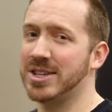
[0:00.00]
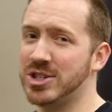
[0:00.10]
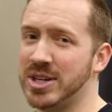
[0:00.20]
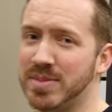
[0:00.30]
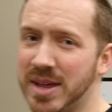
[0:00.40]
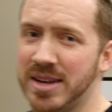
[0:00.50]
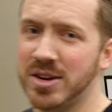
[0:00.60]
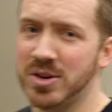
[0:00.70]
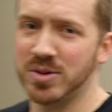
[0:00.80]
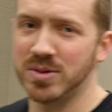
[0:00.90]
a cheap thing
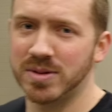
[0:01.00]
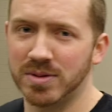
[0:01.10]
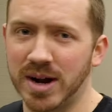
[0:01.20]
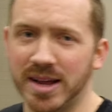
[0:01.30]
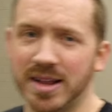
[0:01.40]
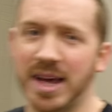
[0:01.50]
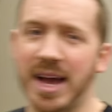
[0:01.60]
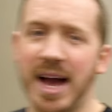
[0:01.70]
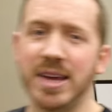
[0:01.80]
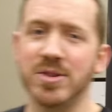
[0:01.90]
to do, right?
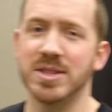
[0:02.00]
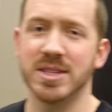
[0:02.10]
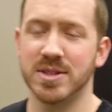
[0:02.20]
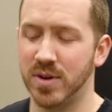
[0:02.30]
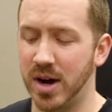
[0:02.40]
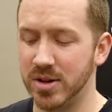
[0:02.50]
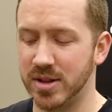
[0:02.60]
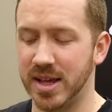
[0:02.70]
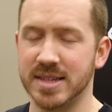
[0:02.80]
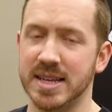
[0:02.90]
Like, I use this for other
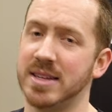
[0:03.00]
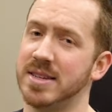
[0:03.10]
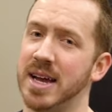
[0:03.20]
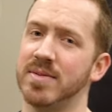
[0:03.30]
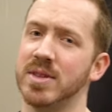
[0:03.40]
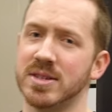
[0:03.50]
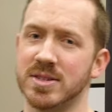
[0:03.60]
things outside of this,